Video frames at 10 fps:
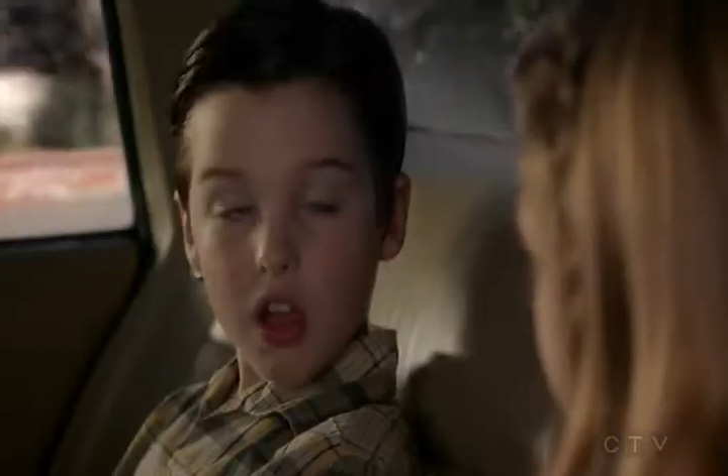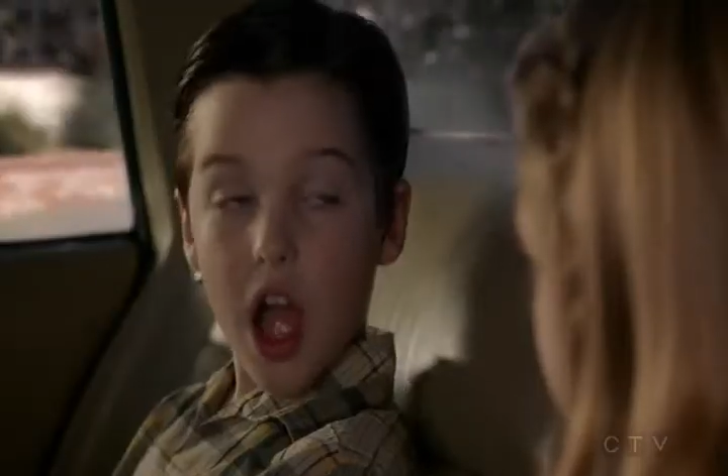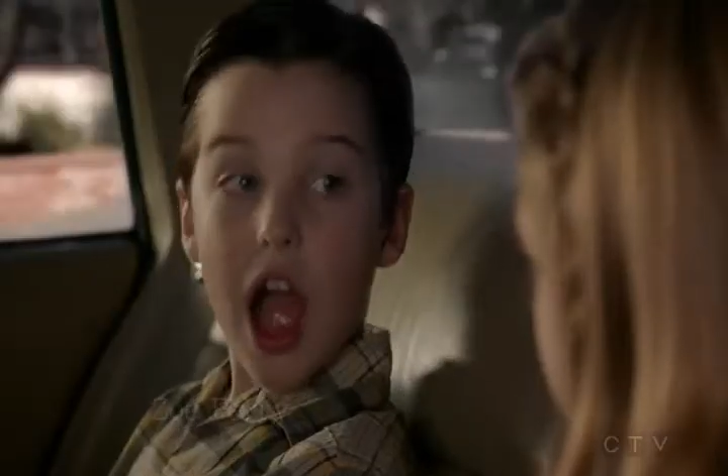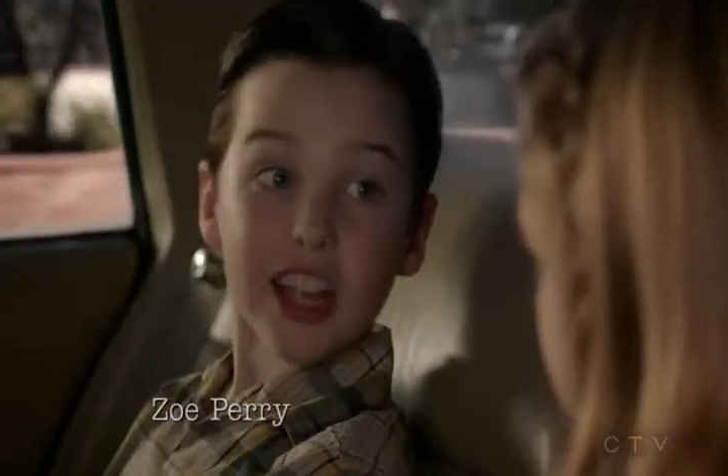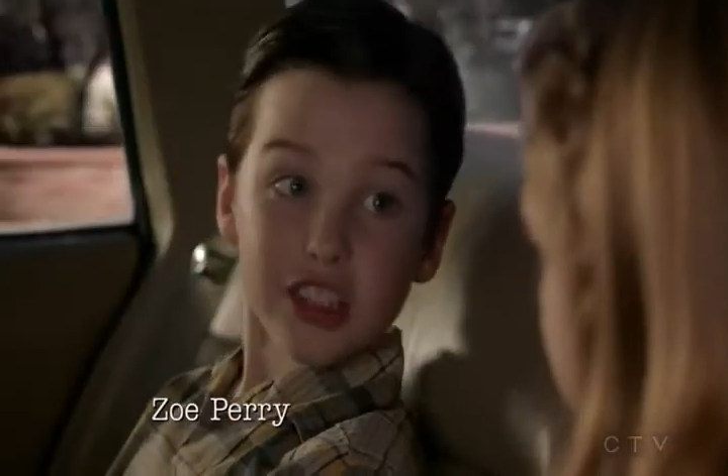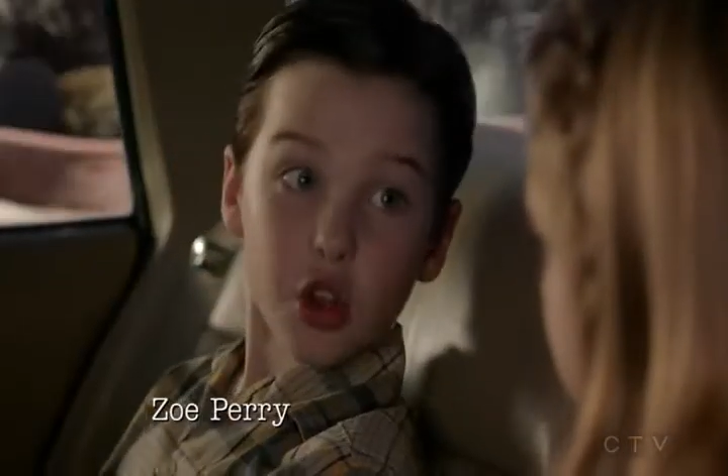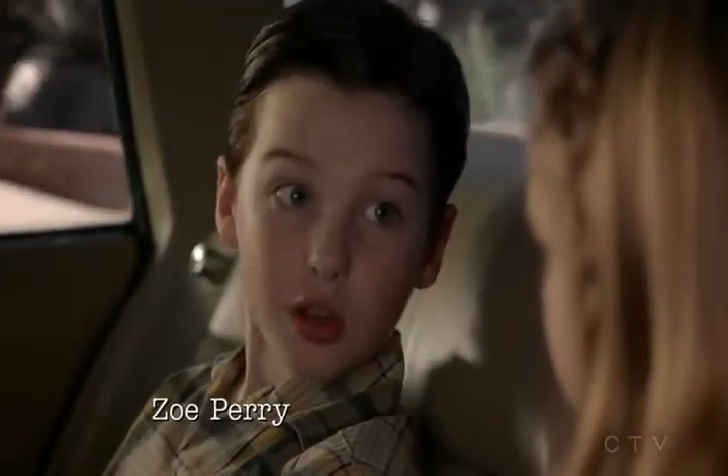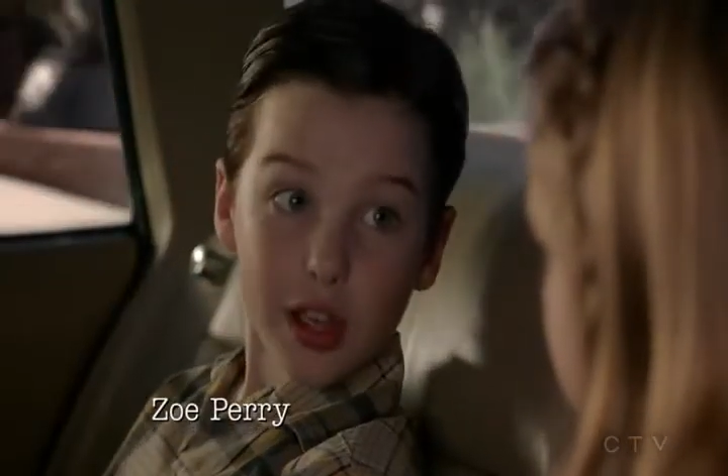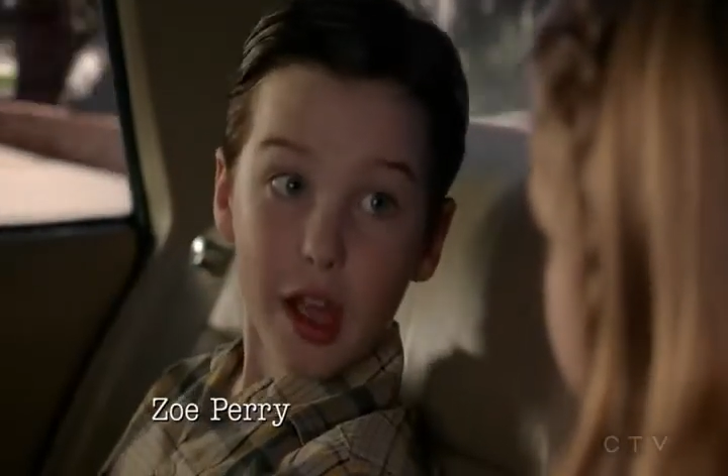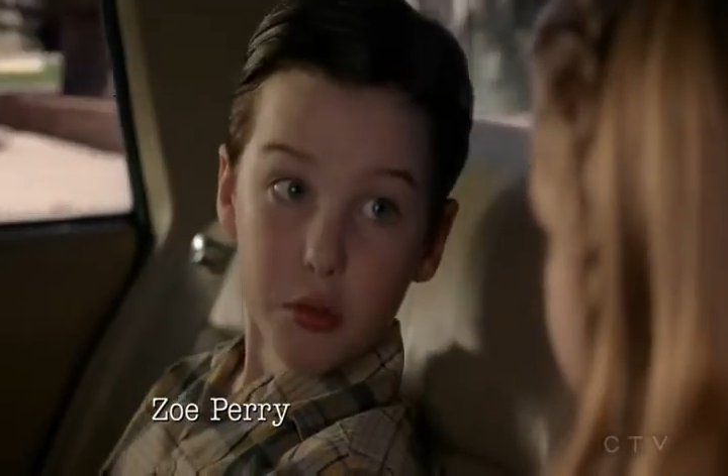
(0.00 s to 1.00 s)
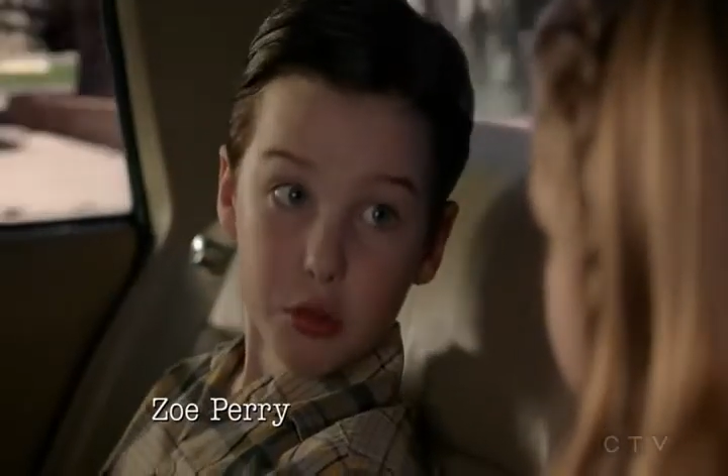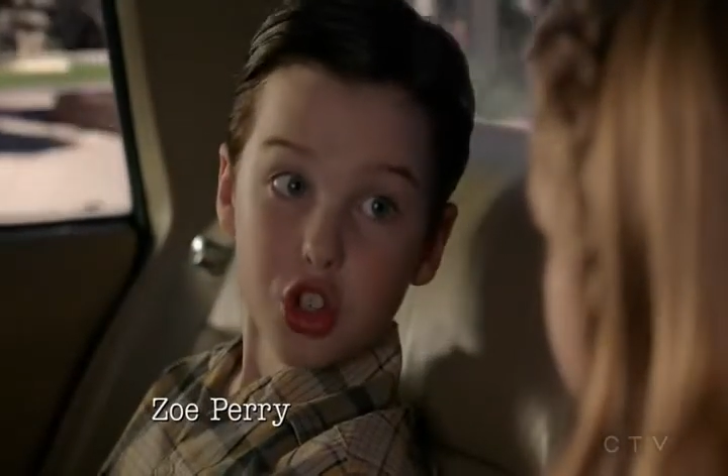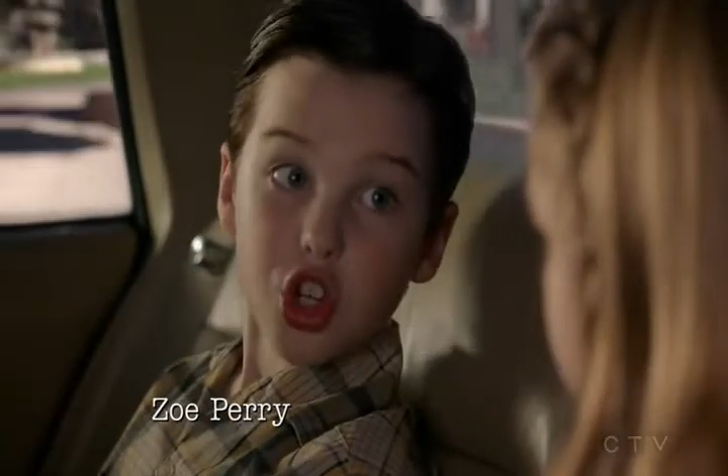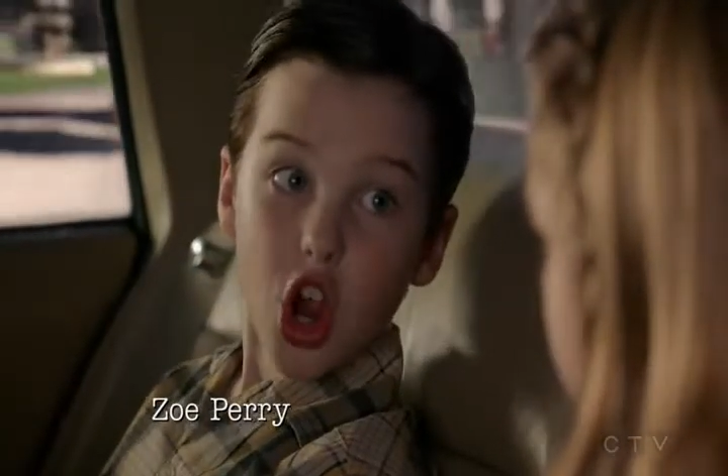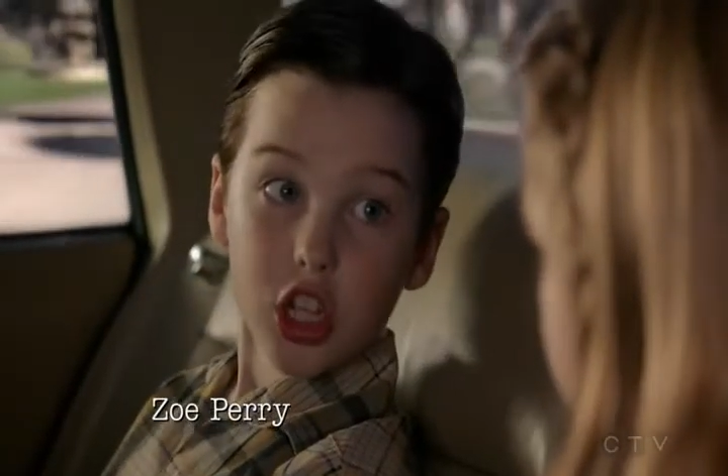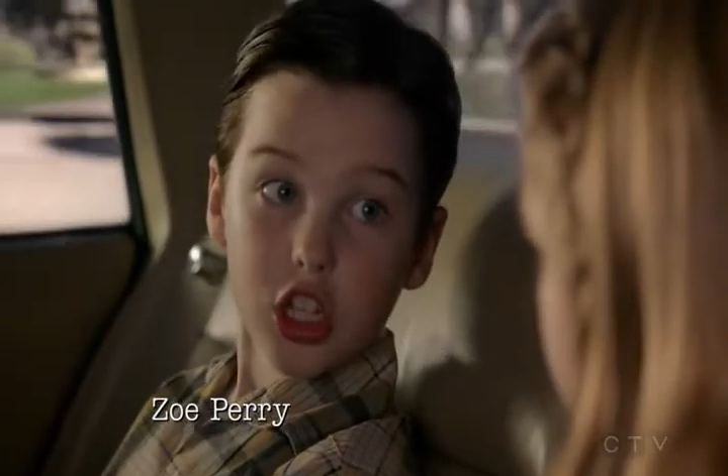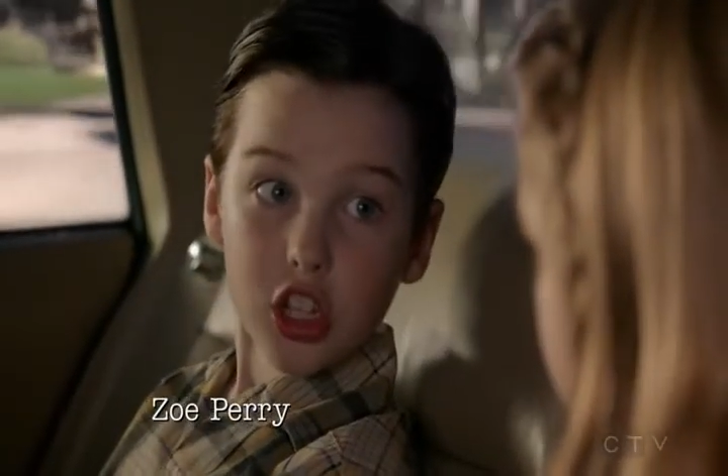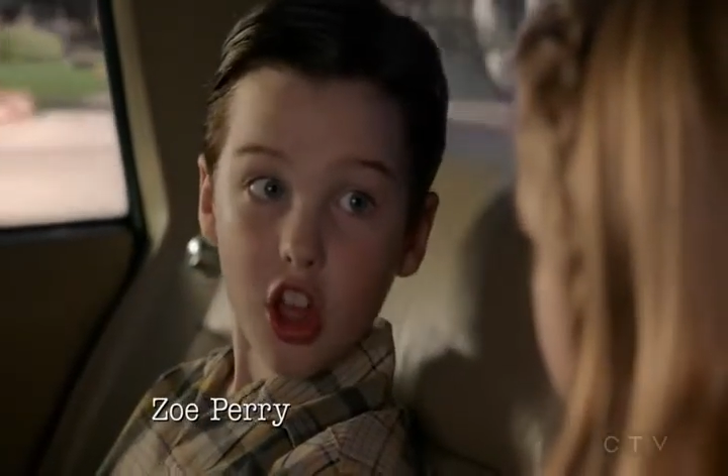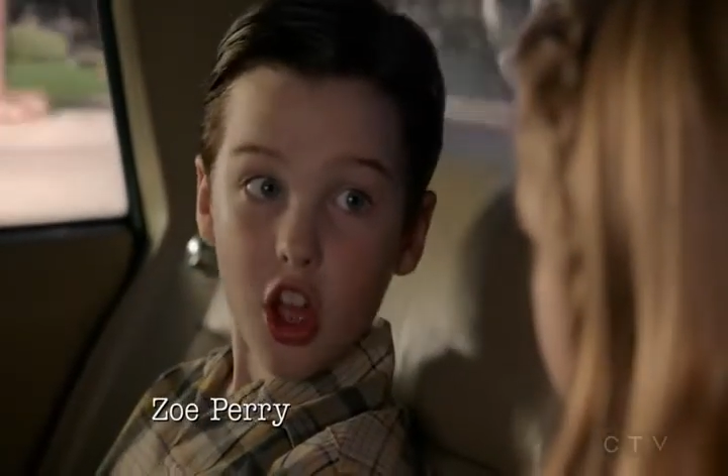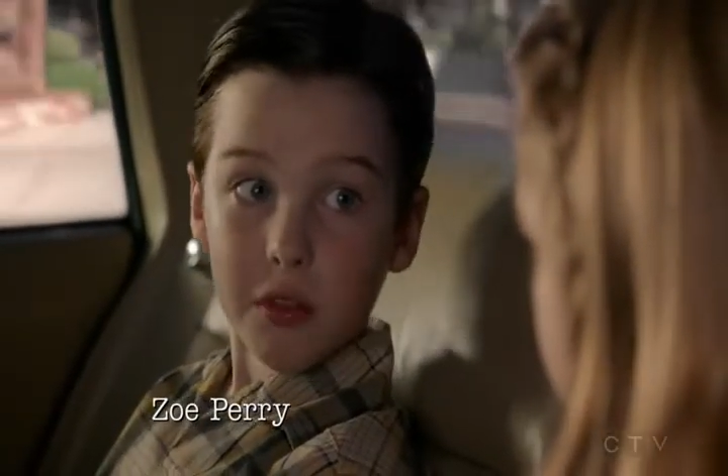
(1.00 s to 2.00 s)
I saw Count Chocula.